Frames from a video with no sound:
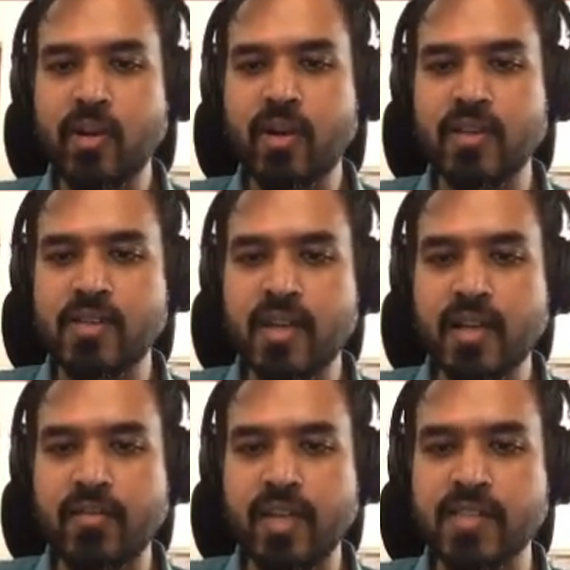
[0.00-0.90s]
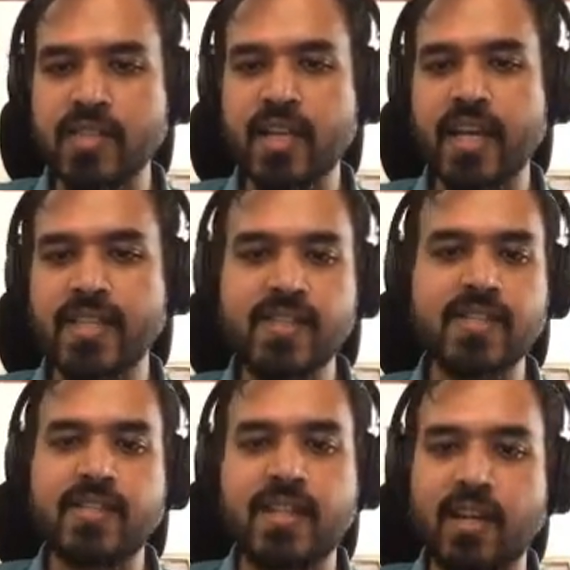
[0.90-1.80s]
no way to construct evidence.
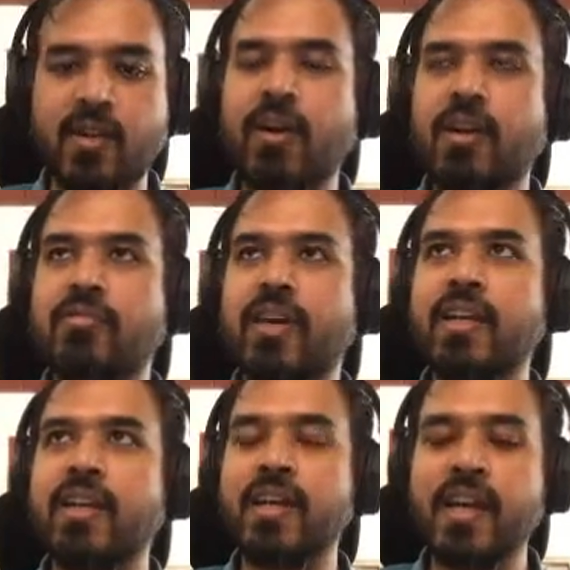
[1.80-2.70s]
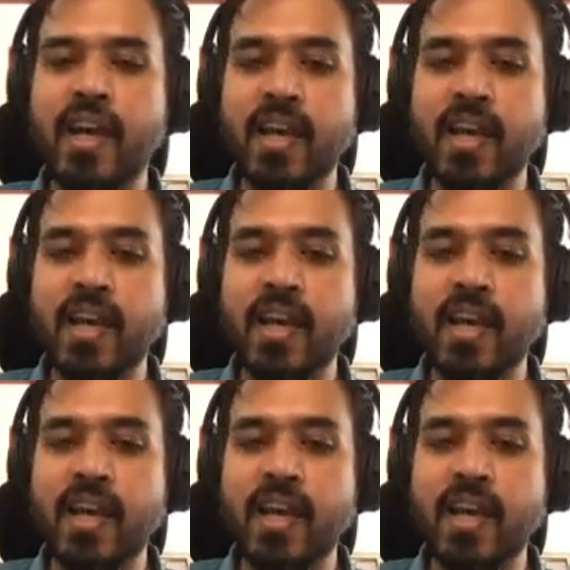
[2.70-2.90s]
It's just not defined.